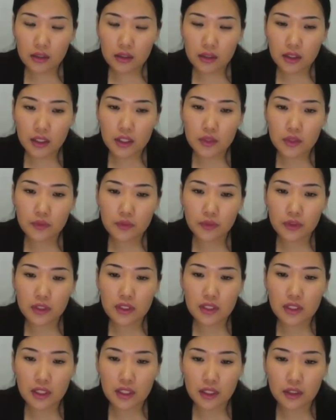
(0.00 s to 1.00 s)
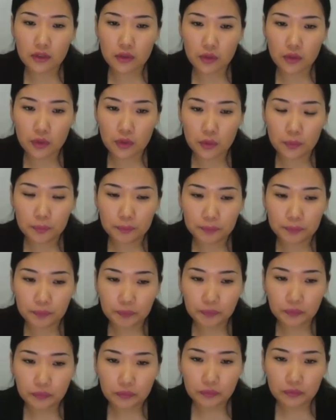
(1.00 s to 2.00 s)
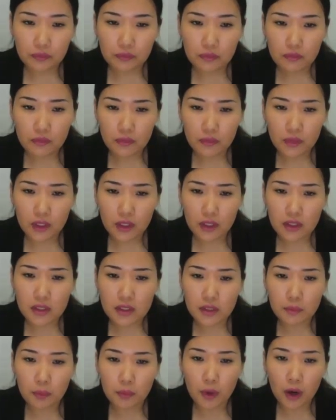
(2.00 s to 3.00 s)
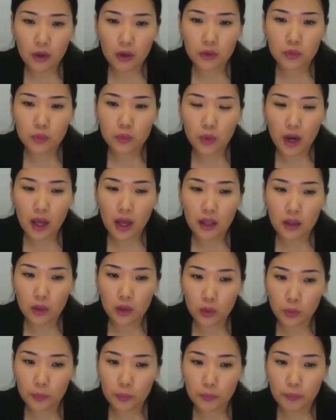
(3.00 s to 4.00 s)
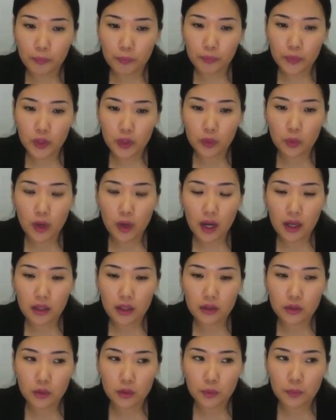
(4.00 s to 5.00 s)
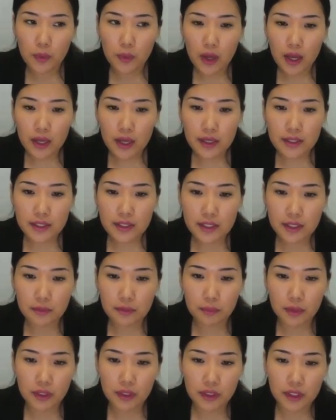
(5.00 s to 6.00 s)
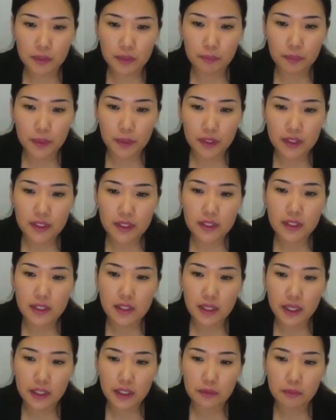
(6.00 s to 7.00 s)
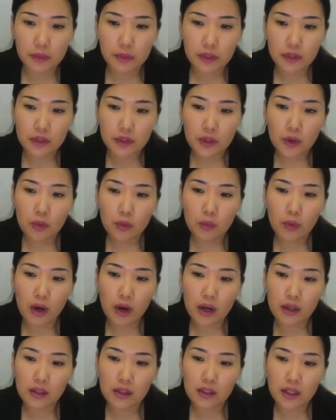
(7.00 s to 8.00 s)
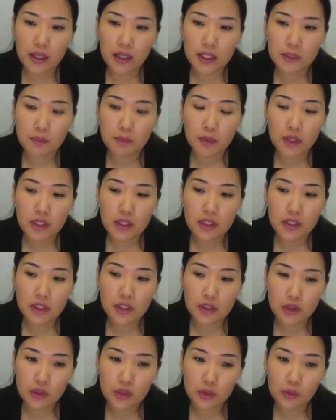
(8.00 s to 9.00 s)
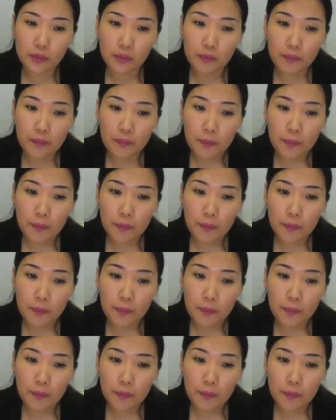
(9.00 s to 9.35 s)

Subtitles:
Text for the second group is about while loop. The while loop simply repeats statement while expression is true.